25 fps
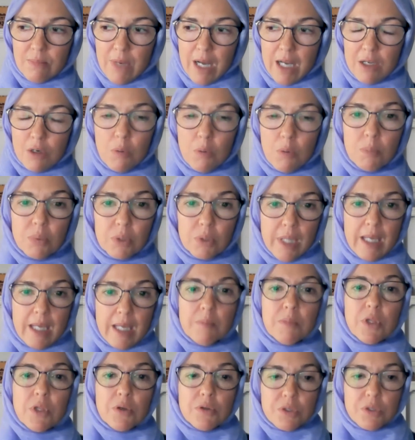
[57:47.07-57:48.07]
I don't
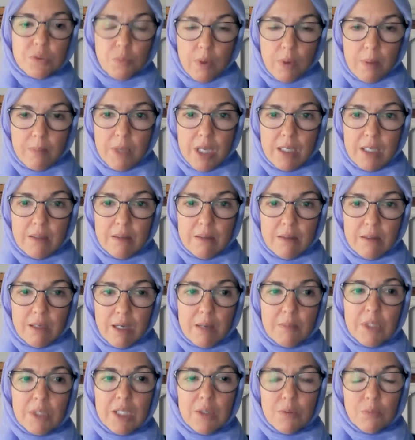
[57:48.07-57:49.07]
blame those women.
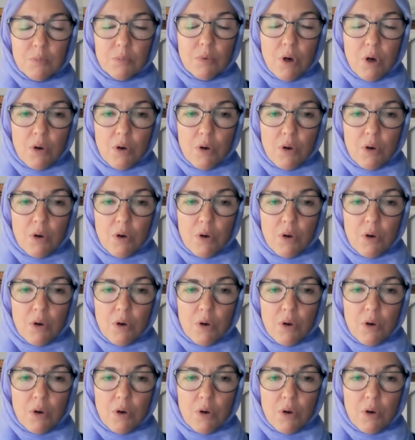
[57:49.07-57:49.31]
I mean,